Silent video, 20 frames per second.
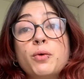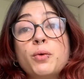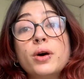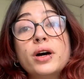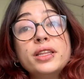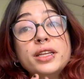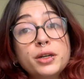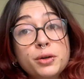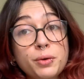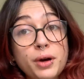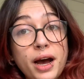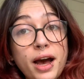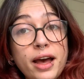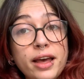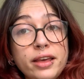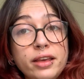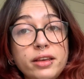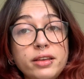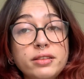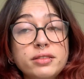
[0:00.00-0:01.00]

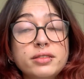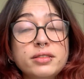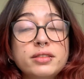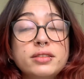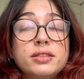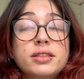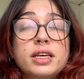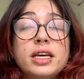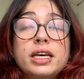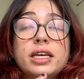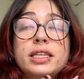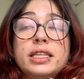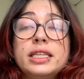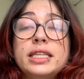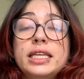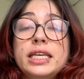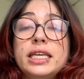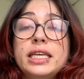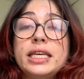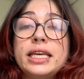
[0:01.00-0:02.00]
otherwise,
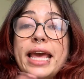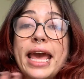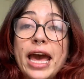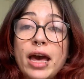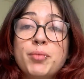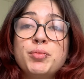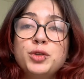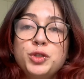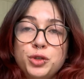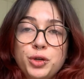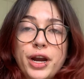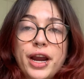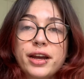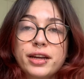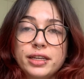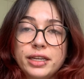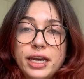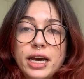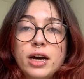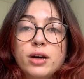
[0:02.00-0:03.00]
the abstract
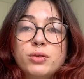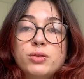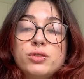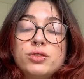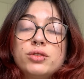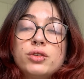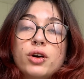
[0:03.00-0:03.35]
nouns